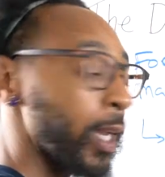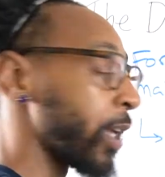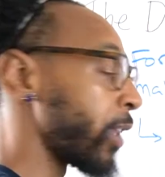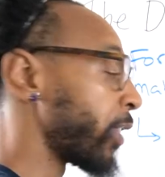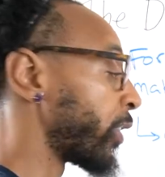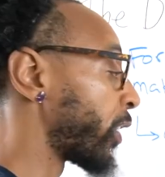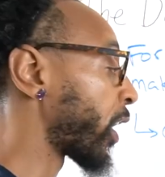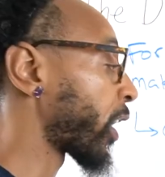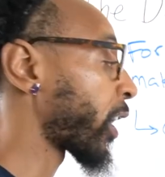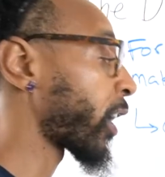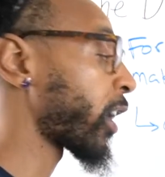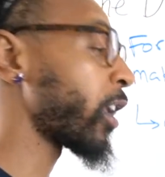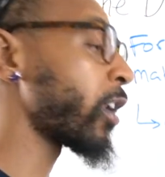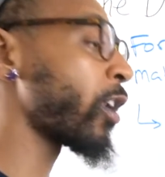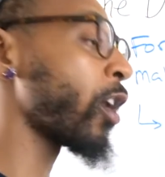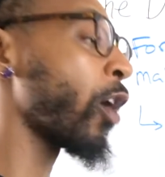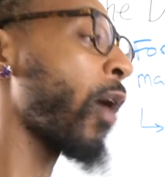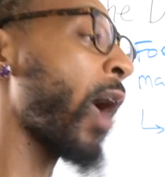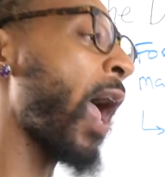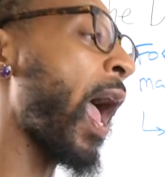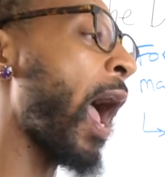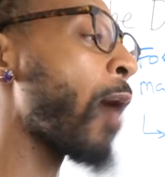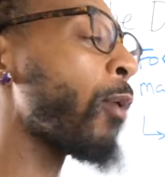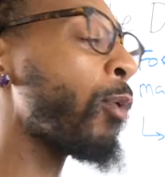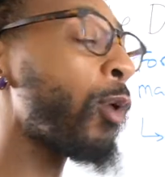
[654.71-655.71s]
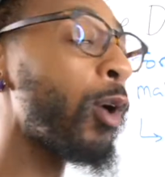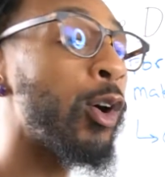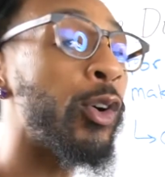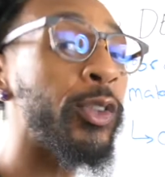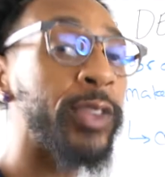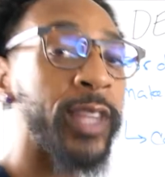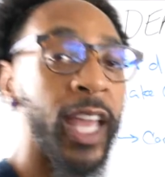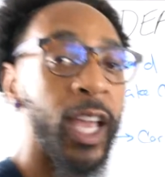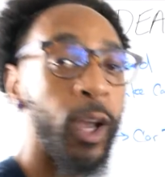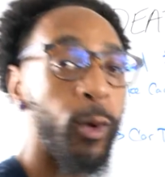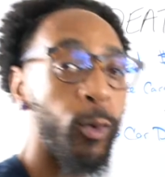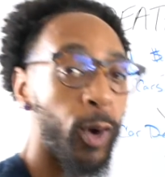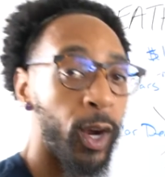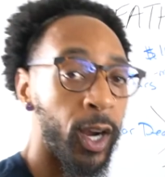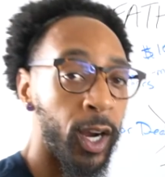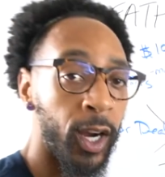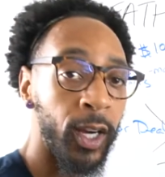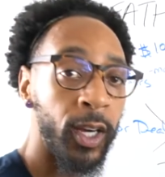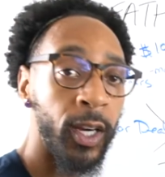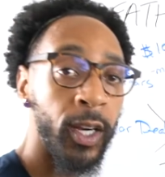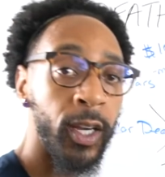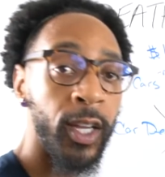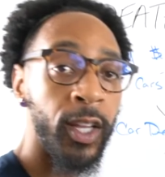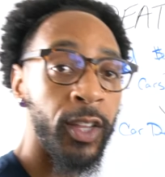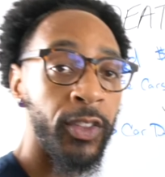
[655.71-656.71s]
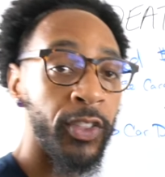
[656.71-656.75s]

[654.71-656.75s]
They're going to know how old they were.